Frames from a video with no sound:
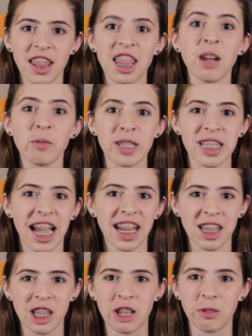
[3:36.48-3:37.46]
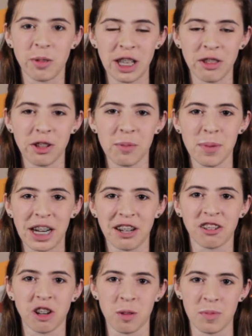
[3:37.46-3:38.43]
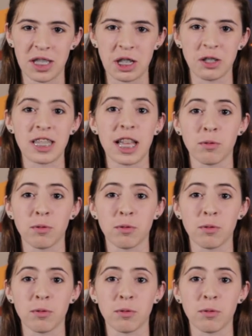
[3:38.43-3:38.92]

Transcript: They reside in the 23 pair of chromosomes